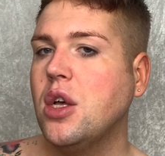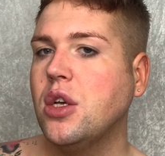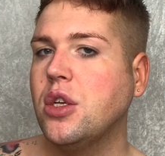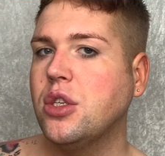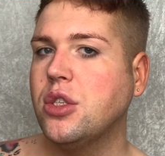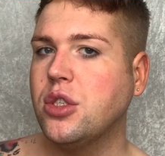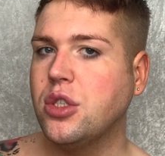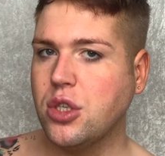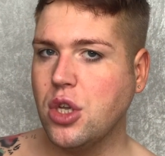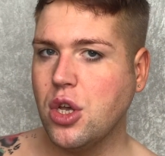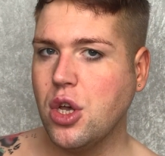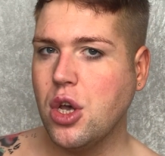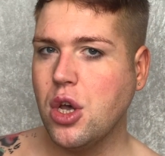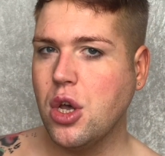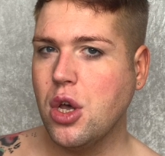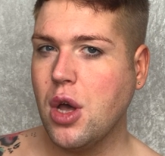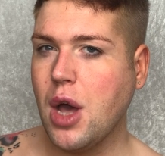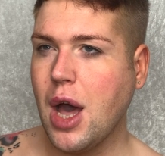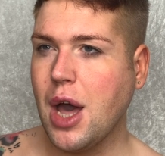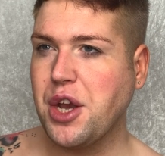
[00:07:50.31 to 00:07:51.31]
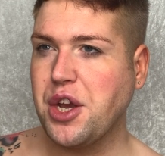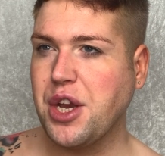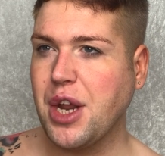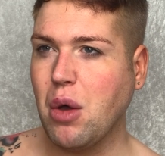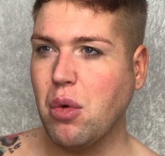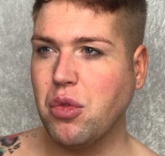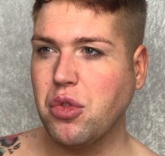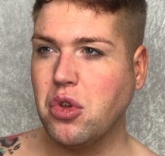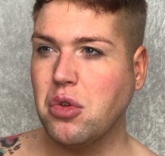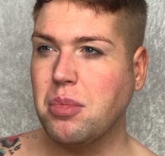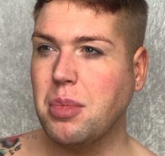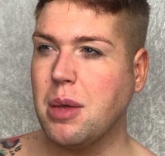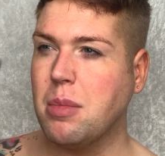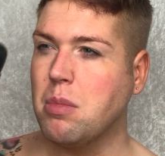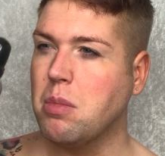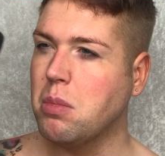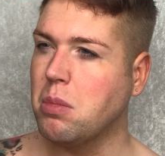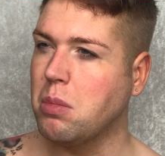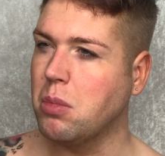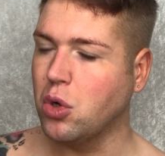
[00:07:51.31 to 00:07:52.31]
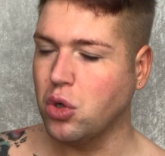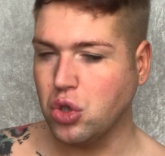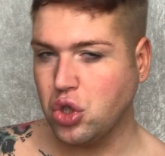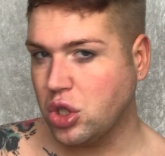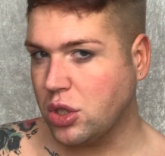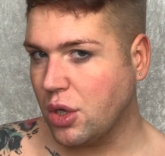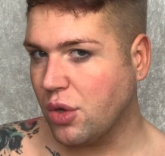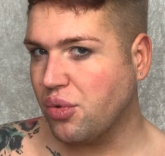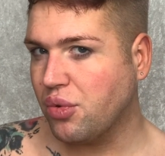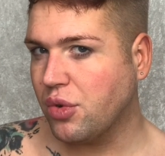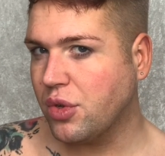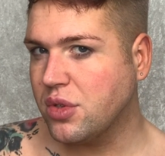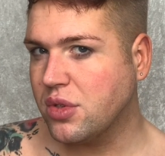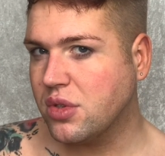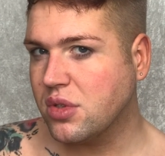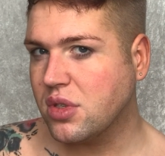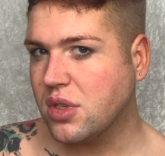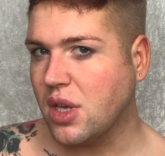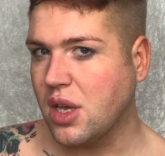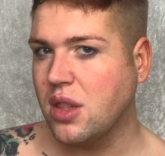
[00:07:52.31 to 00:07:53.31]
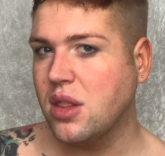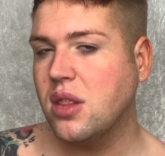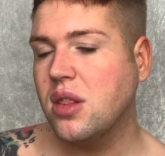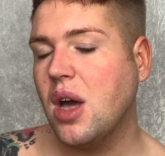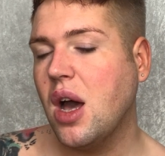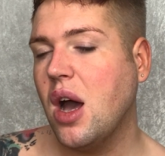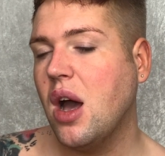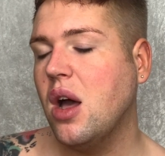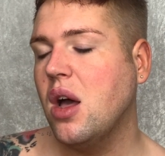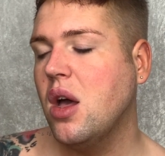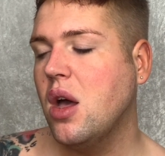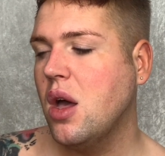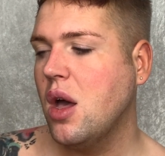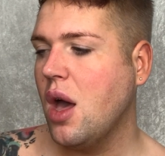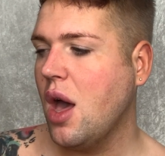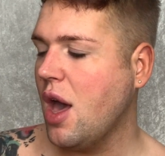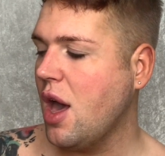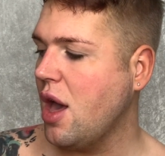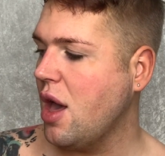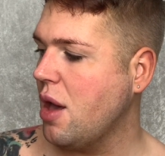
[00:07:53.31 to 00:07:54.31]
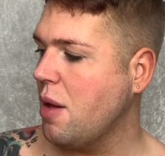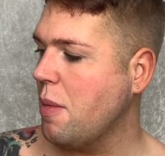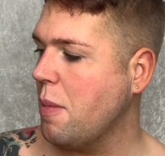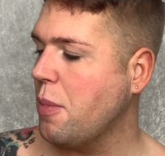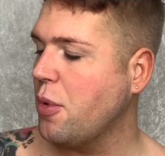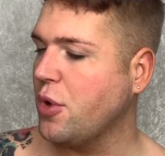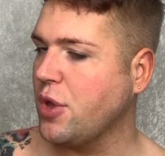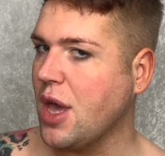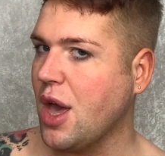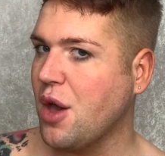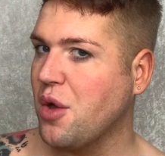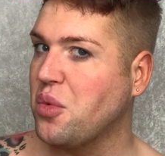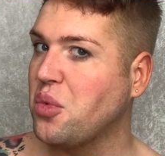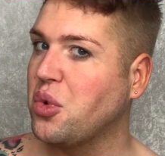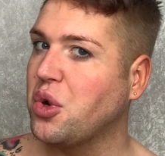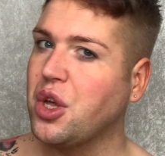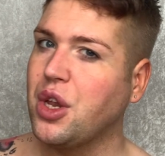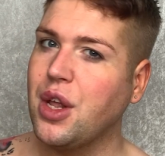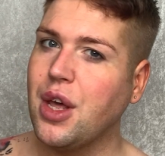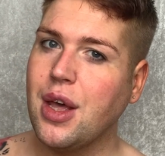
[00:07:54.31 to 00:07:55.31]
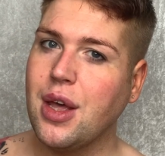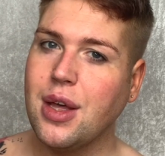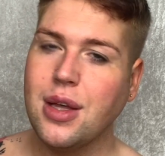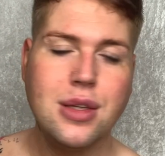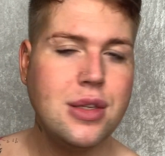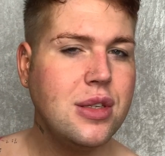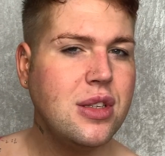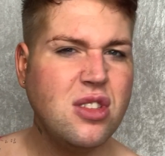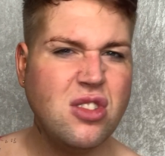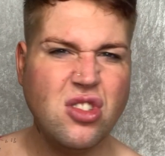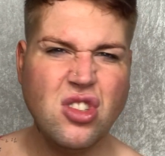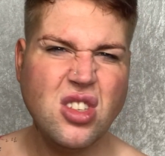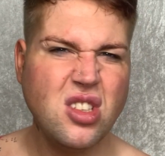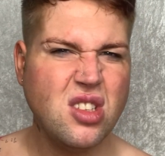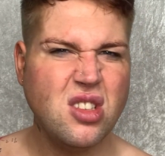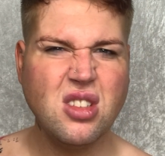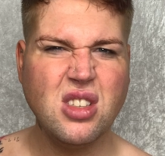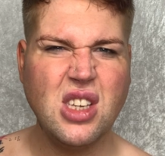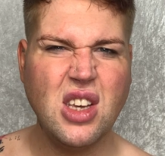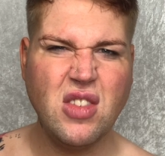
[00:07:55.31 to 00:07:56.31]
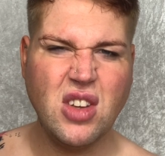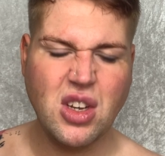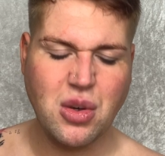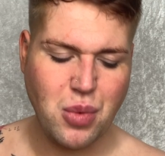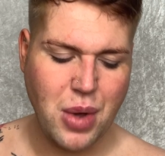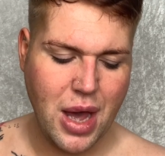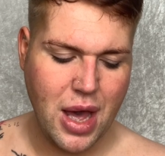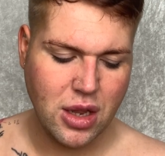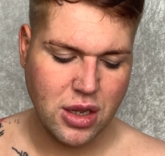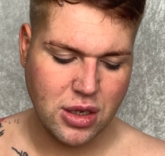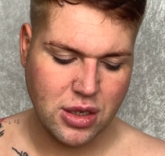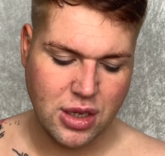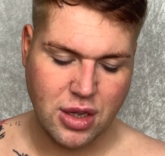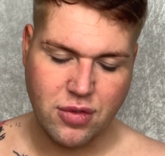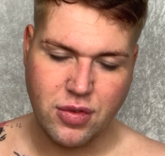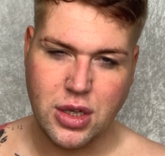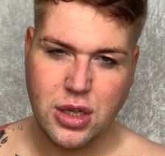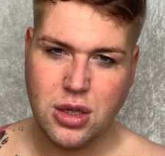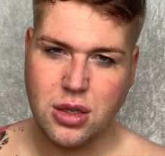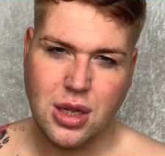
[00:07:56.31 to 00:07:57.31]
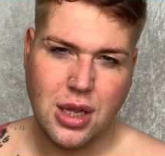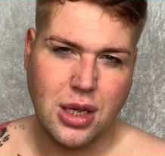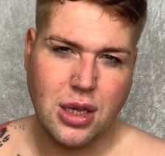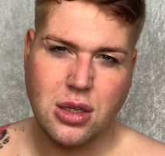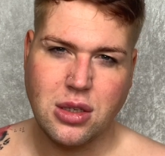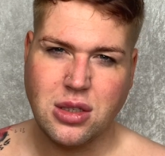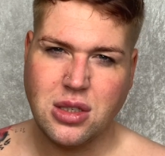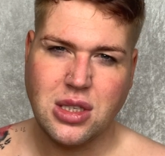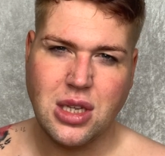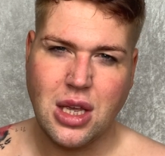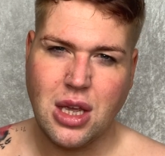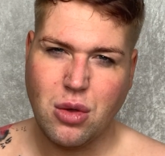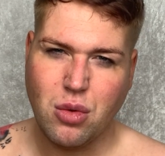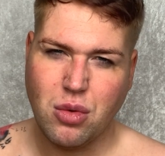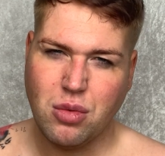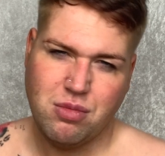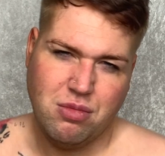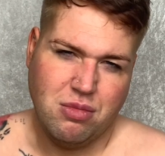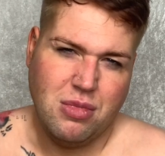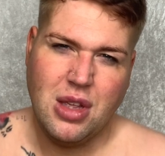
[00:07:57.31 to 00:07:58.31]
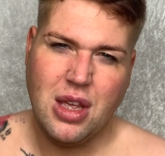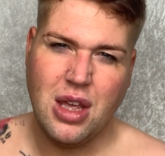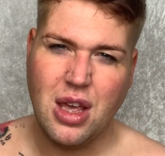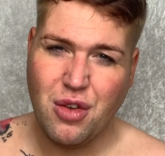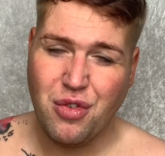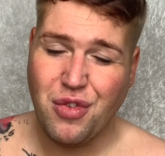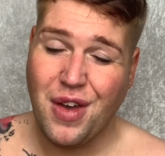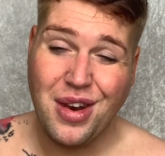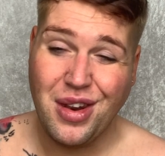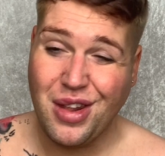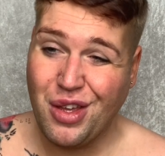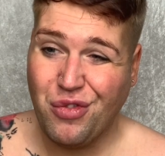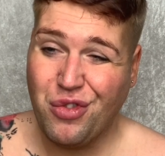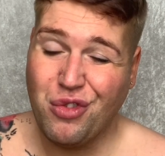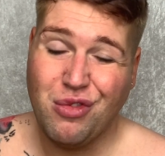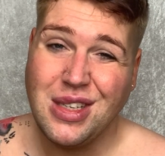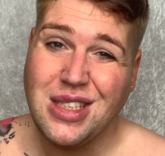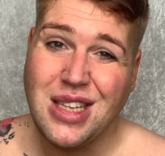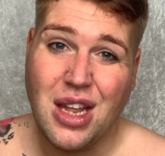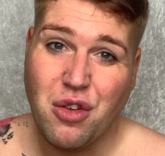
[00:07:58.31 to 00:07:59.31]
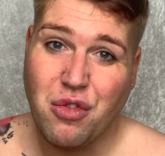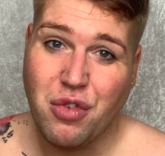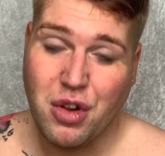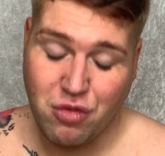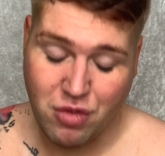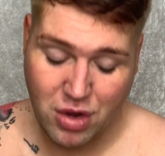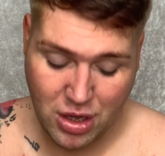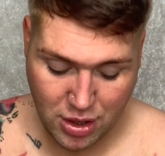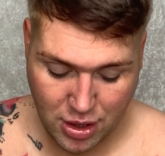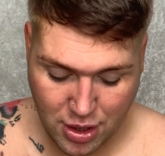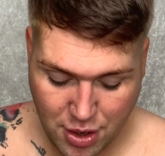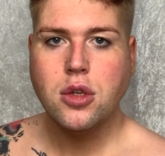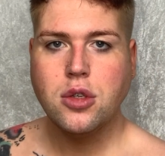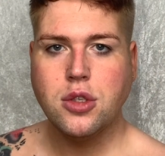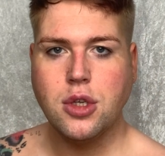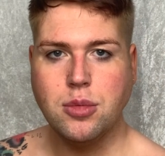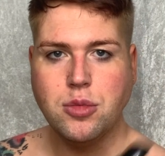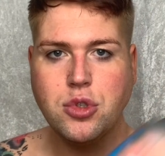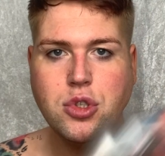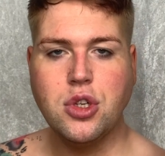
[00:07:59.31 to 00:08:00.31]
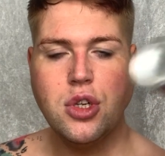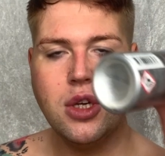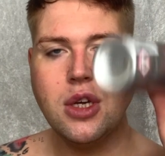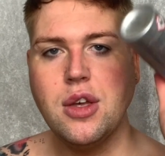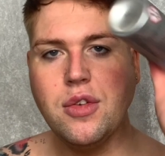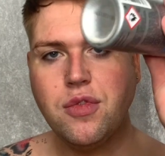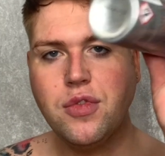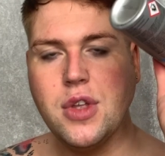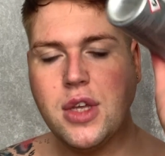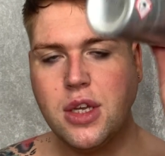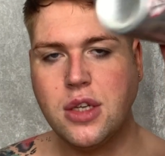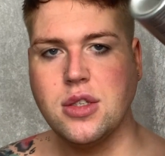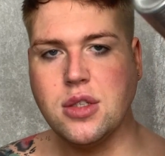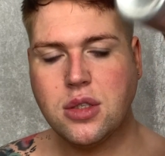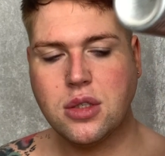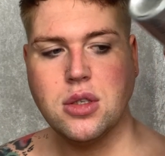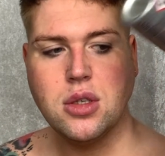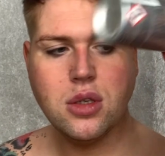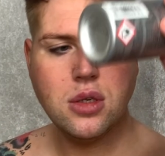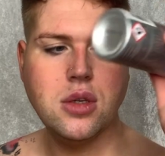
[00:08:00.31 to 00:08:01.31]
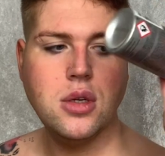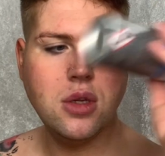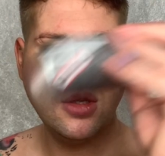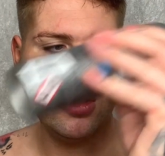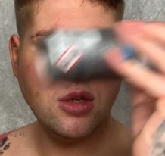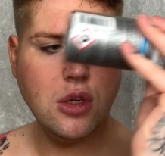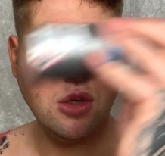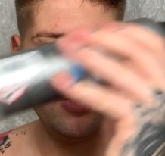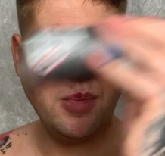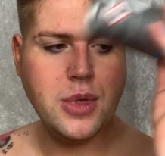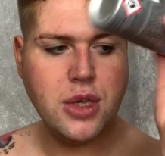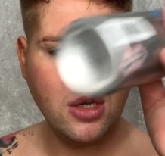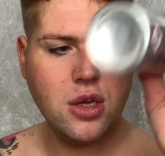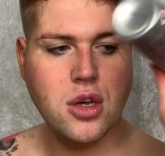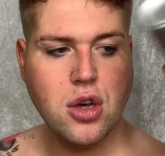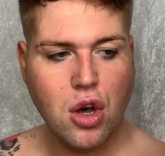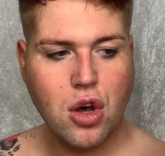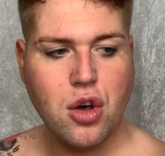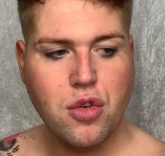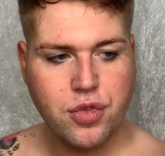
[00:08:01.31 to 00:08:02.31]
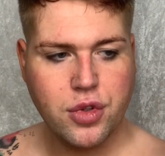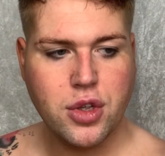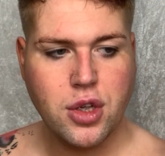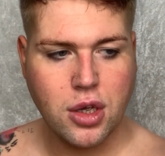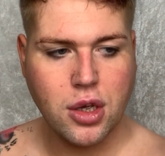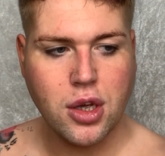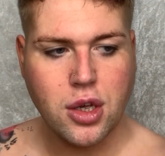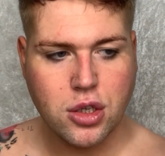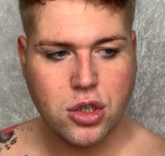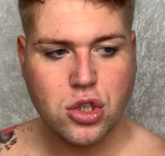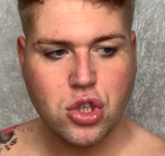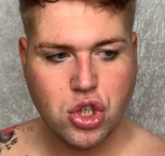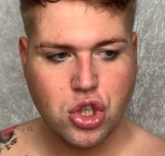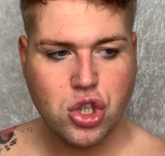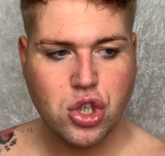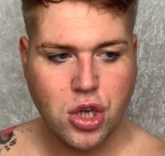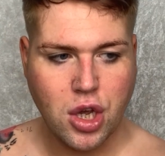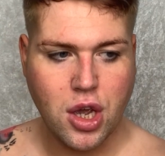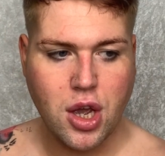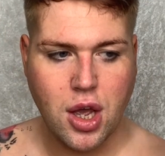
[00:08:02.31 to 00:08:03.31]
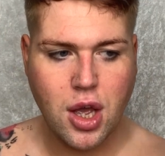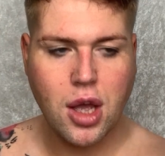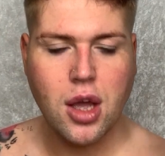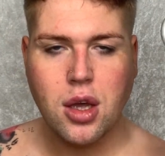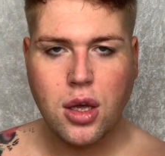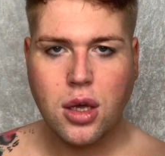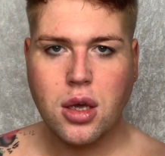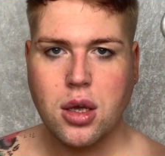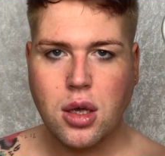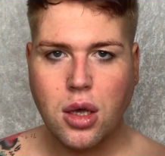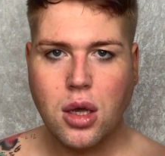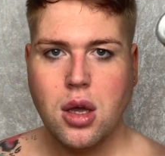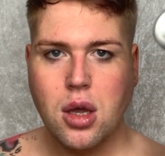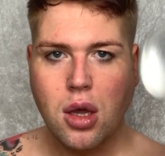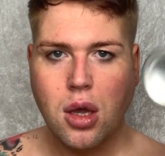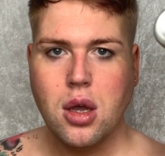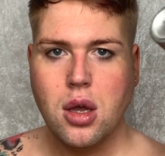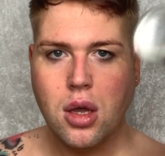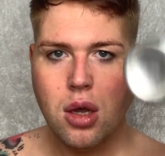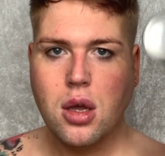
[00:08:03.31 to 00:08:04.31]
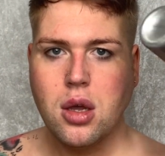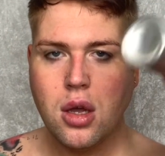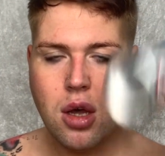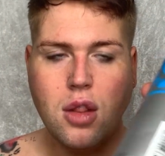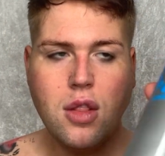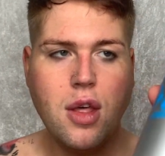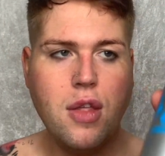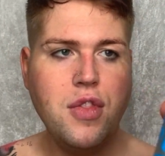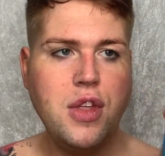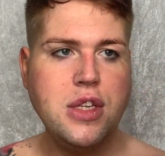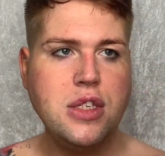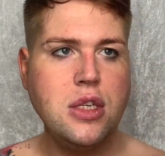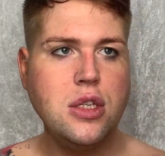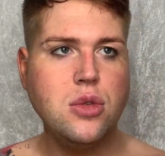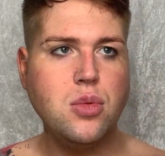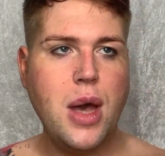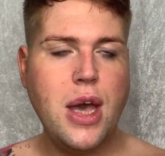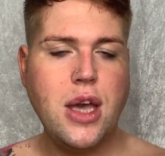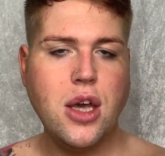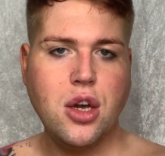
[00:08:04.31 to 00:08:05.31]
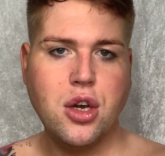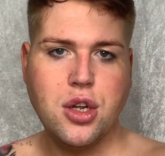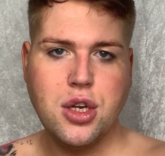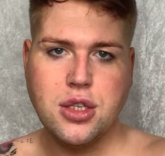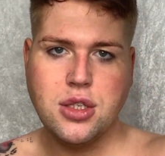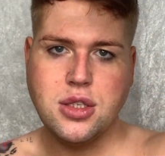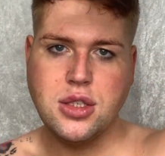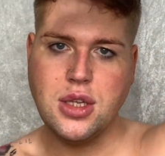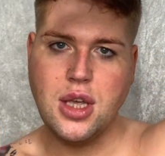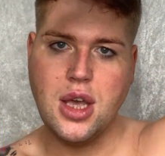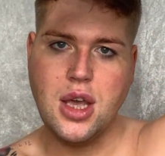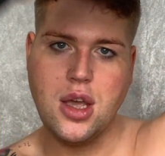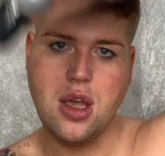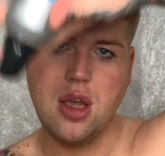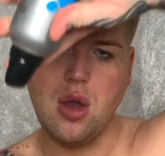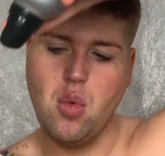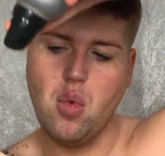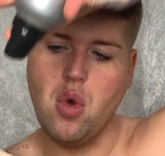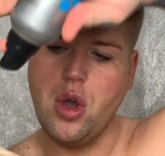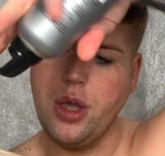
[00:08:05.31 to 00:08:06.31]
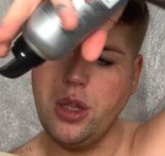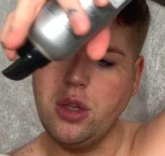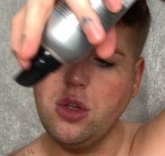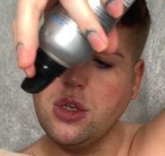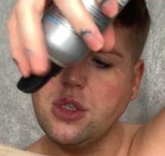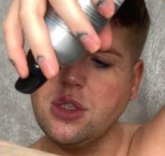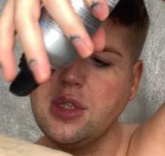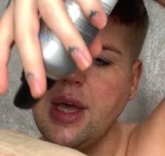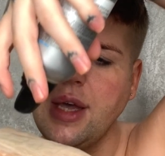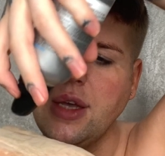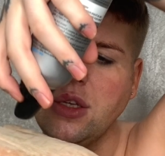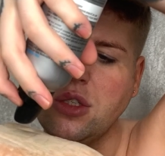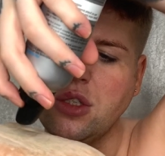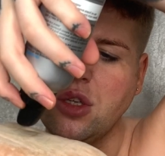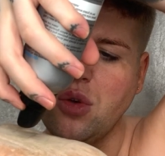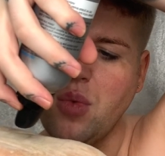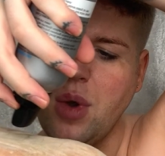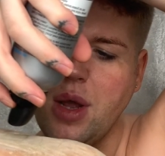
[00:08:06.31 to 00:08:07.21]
So I doubt there will be much difference in that, but yeah, we're going to just give it a whirl and give it like, see if there is anything really. So I'm just going to give this a little bit of a shake, and then this is where you're going to see what it looks like. So